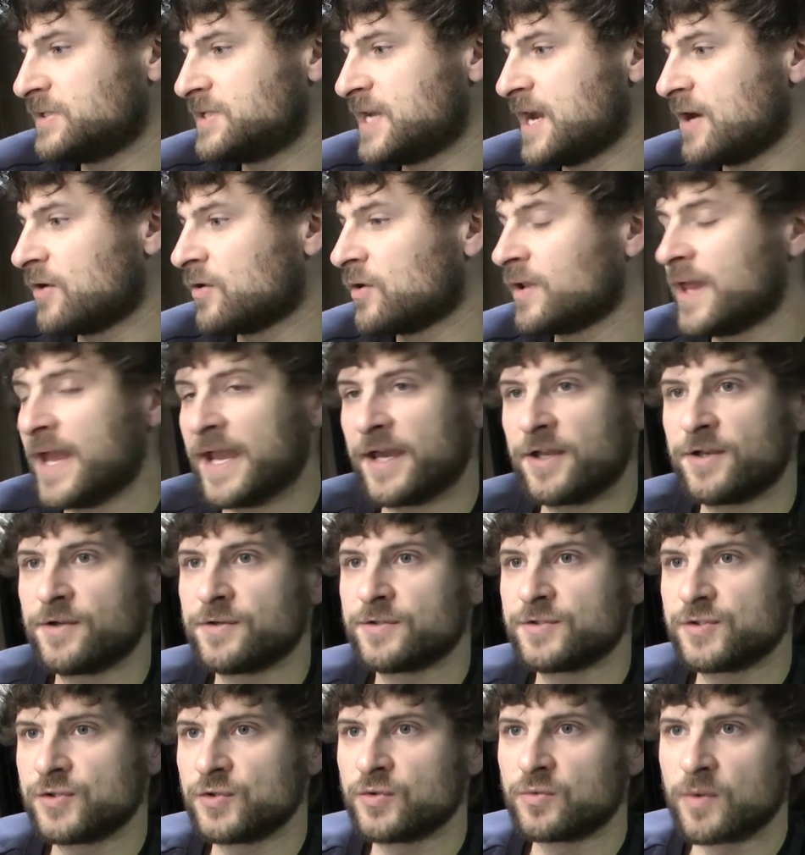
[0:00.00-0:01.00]
Daryl
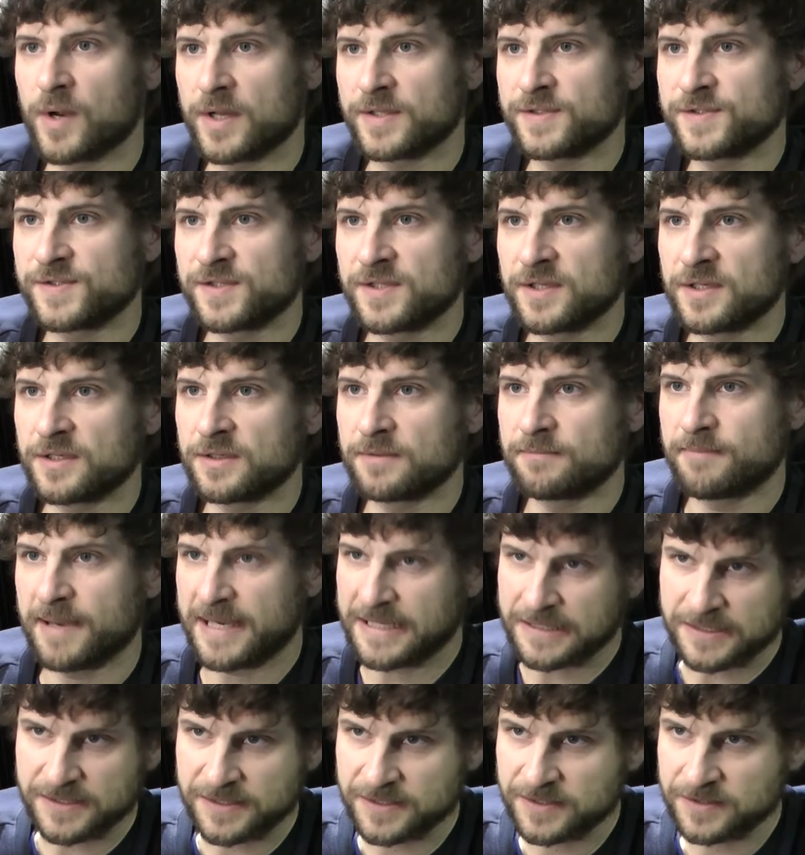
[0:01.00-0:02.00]
Anders, who runs the
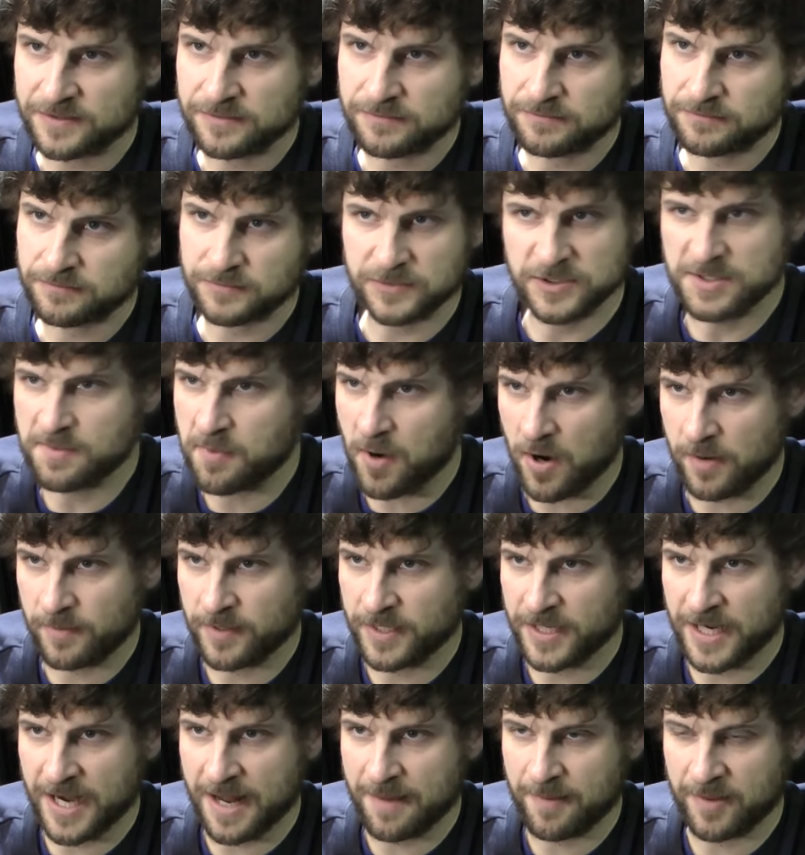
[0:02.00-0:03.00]
bass
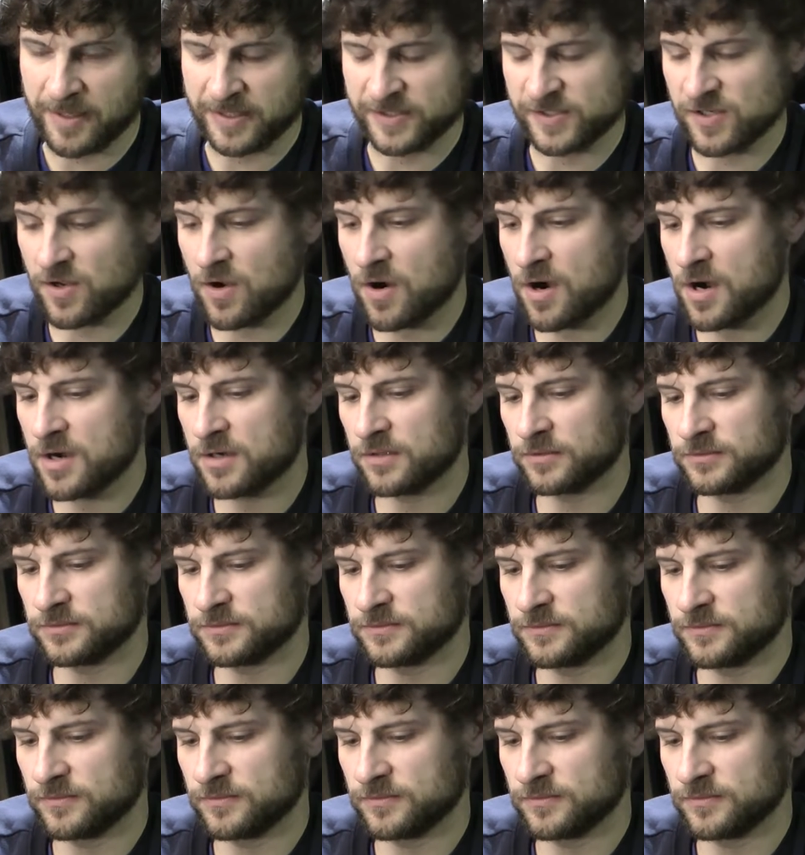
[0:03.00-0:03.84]
department at M X R,